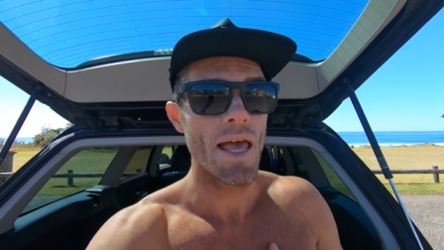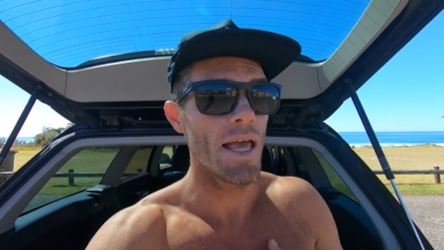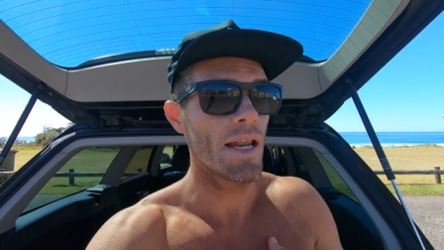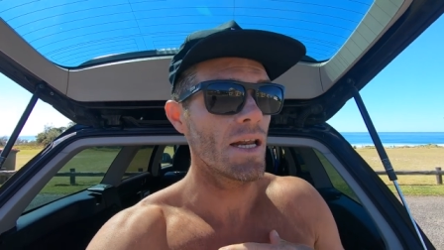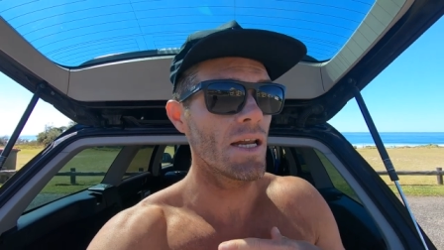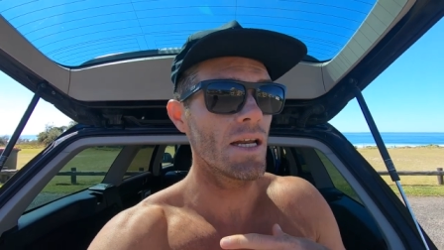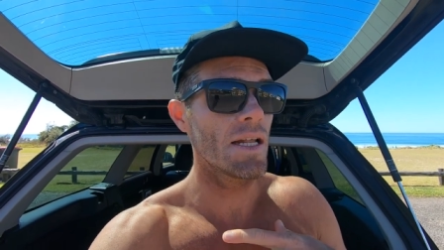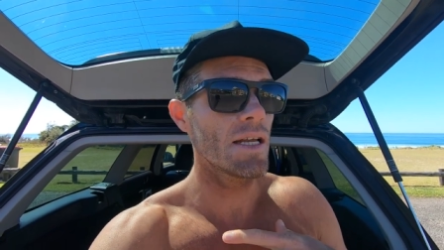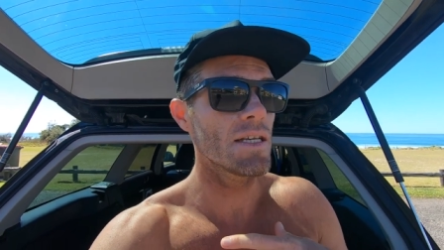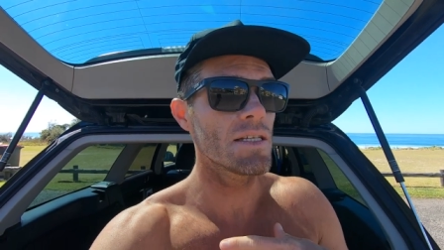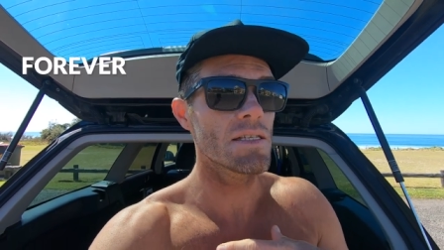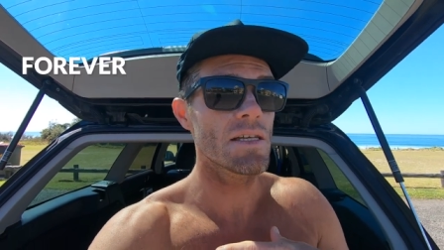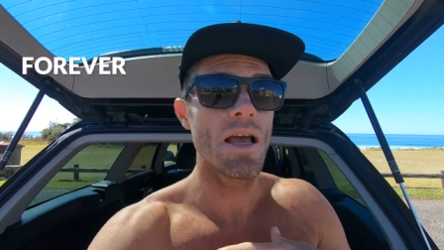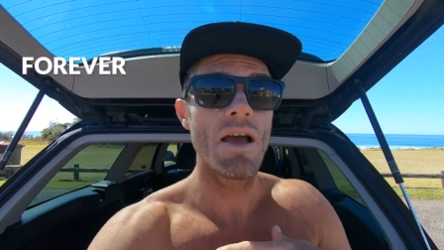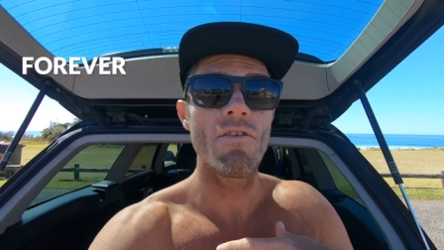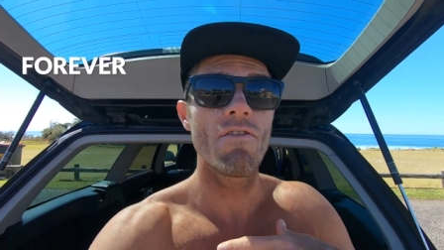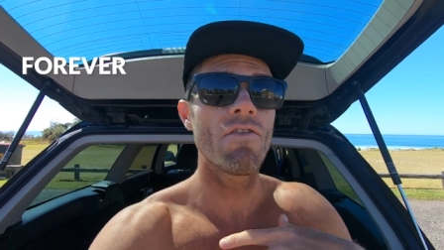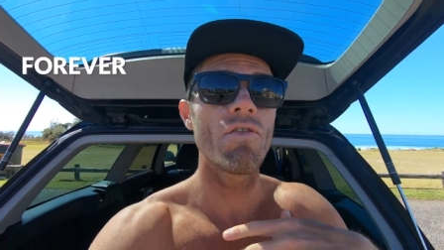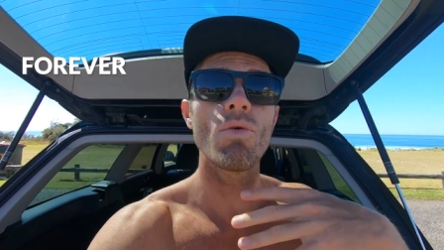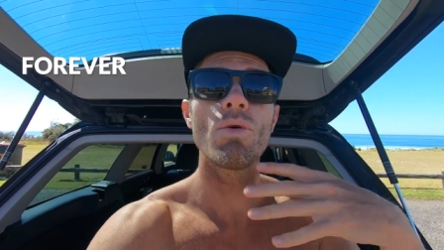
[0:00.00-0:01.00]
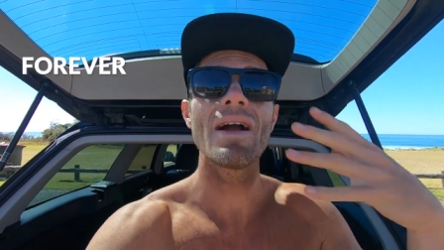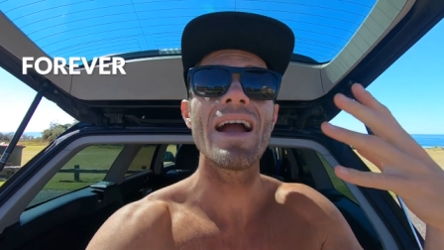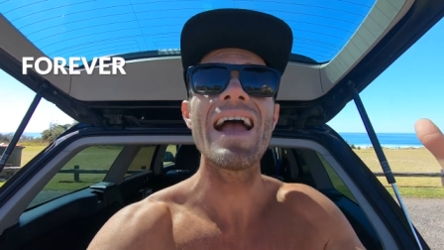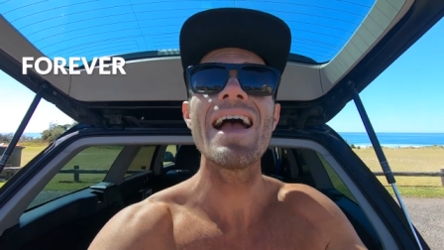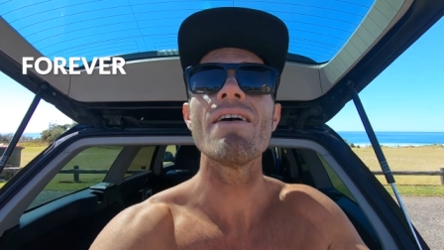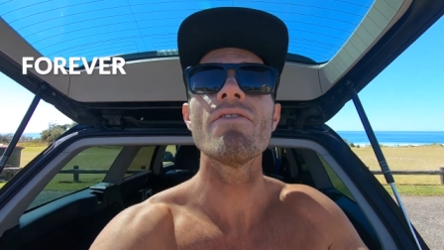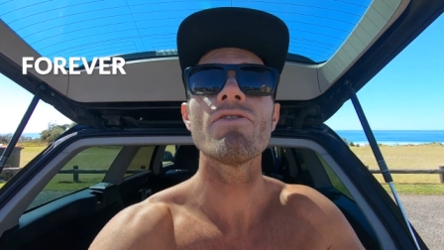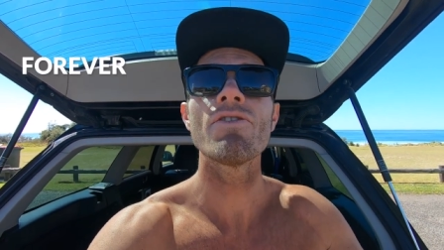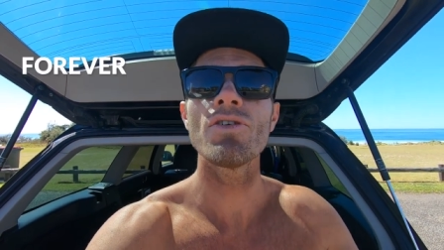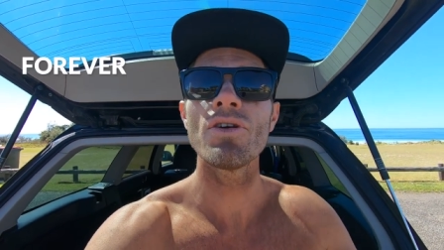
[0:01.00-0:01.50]
And it is
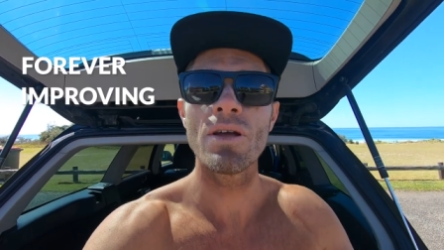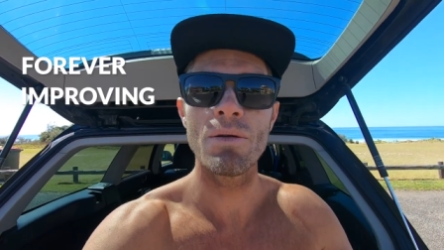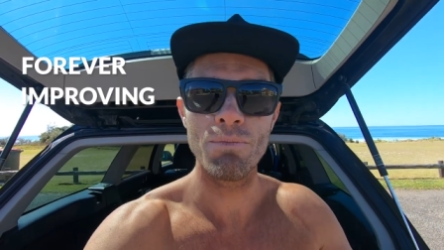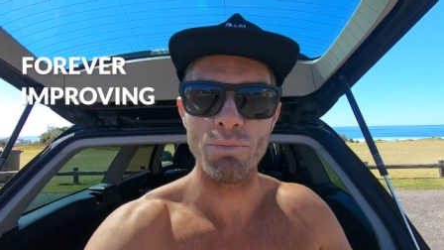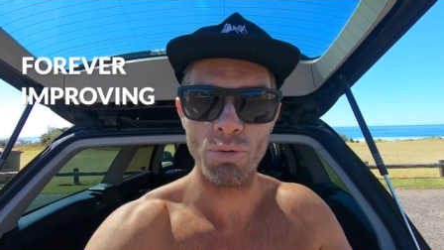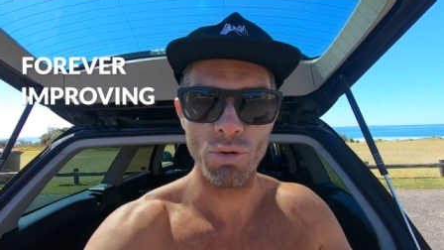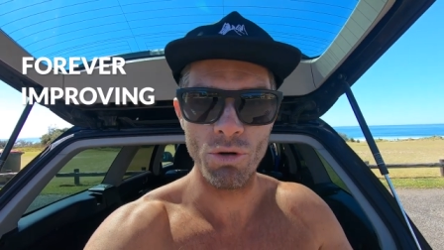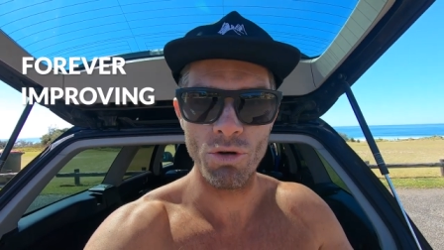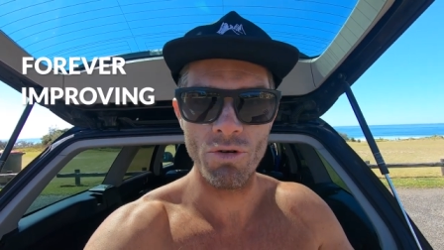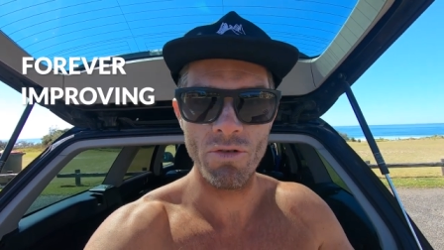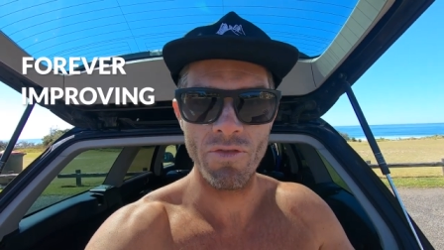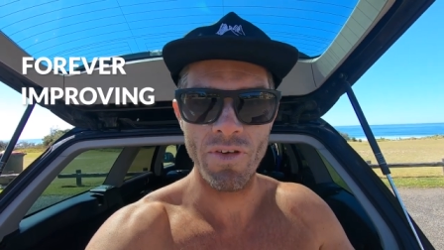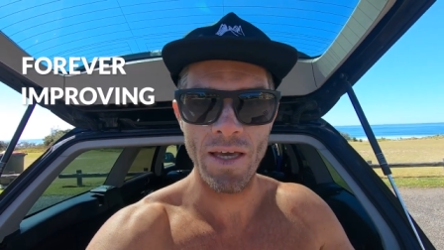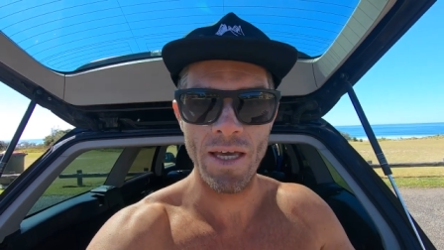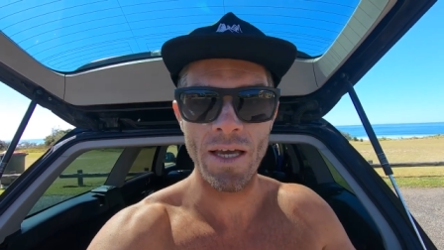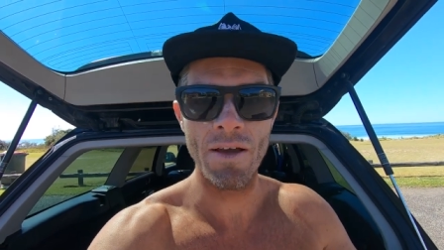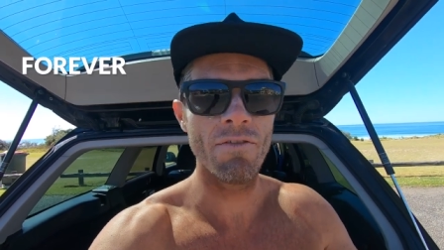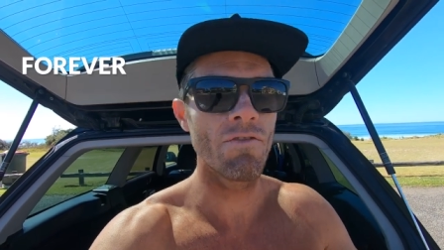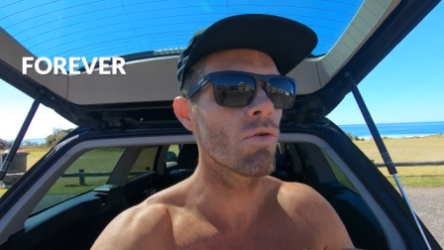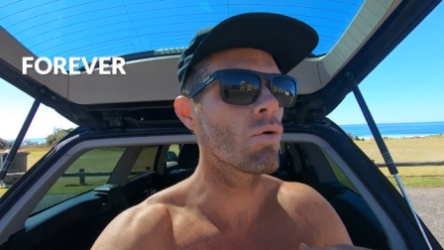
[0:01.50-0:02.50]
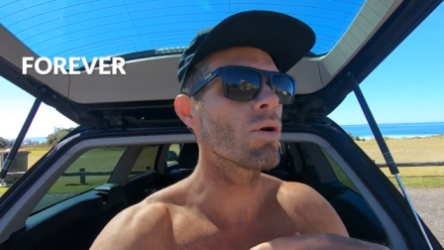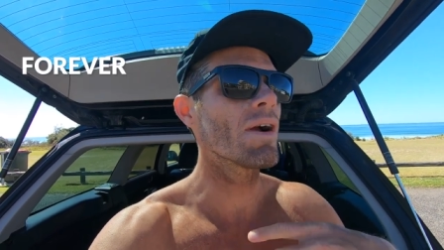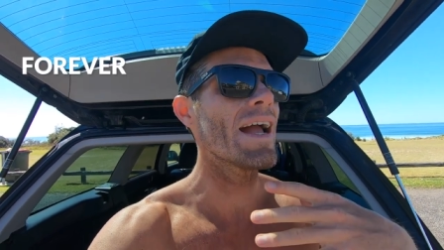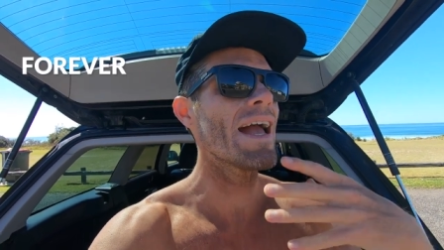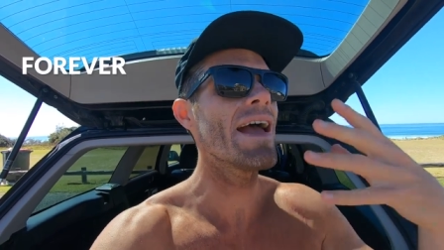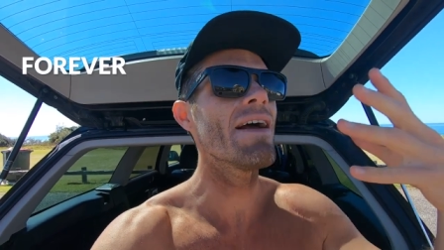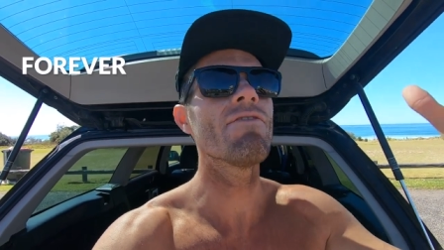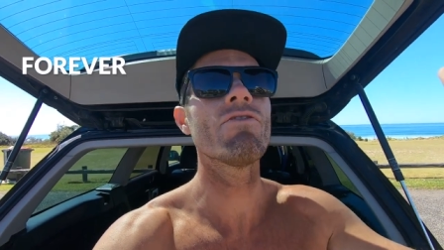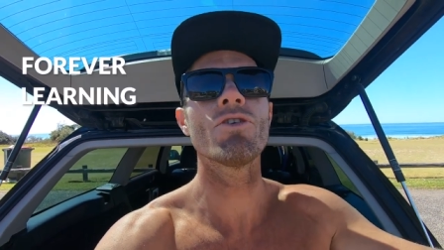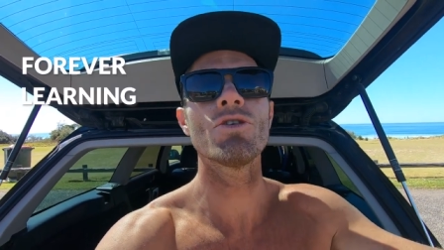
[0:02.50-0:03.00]
forever improving,
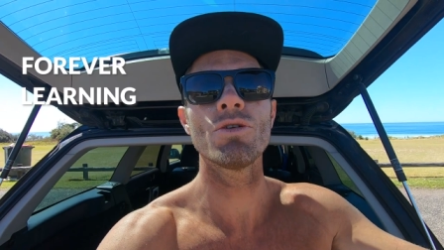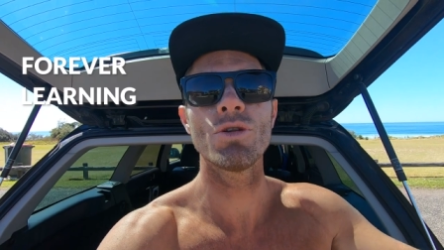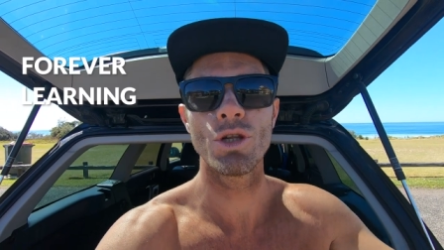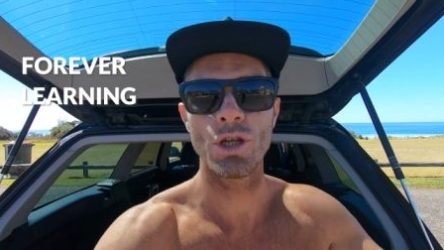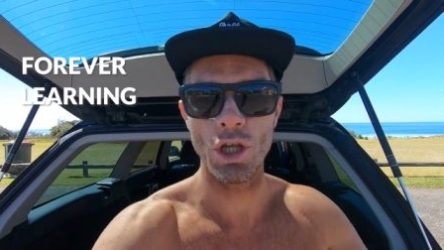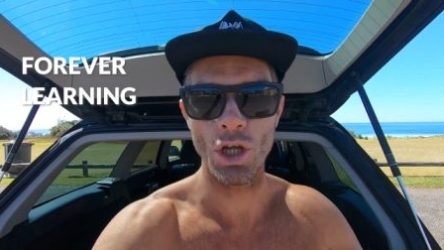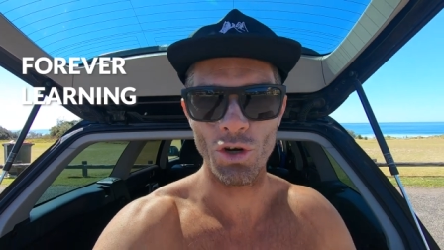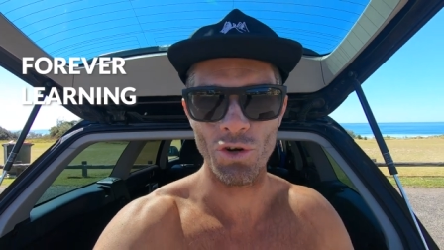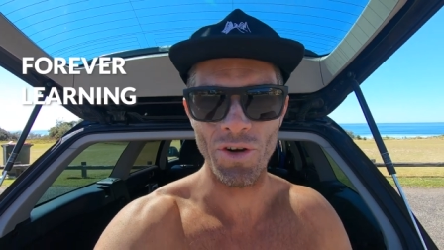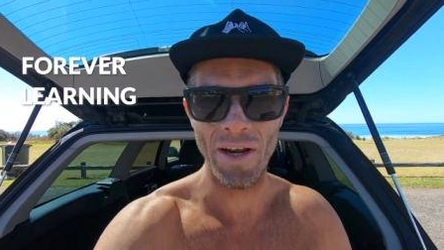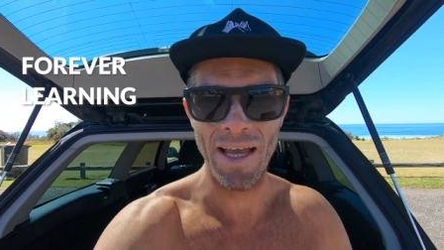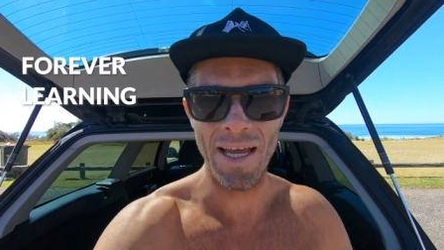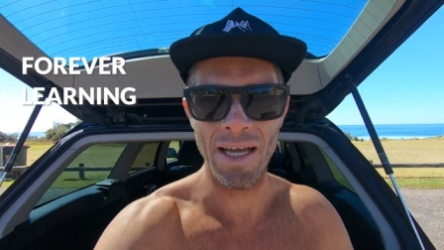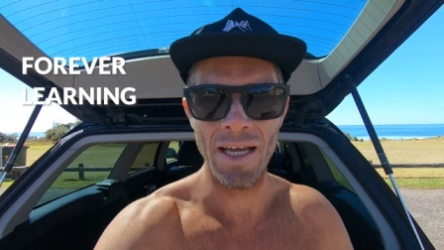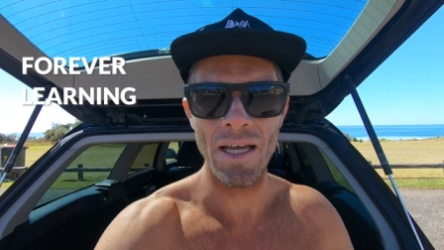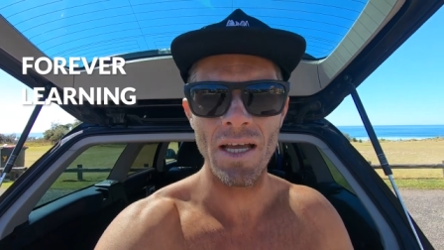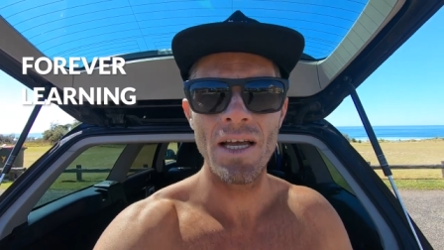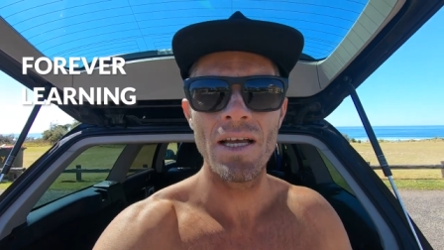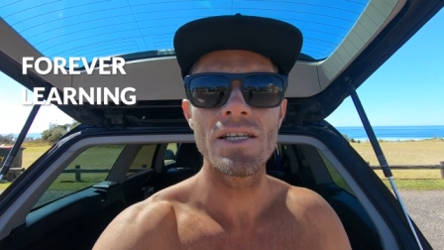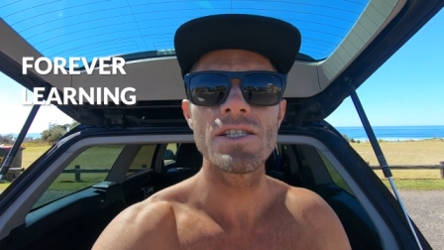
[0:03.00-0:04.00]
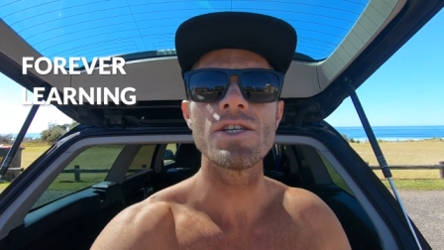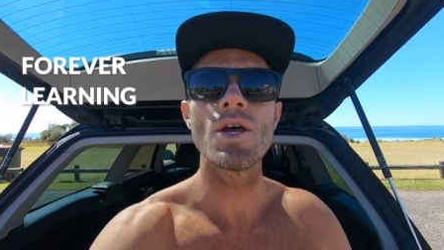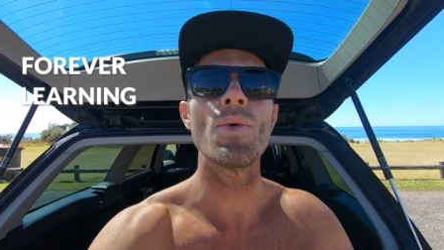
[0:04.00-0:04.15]
forever learning.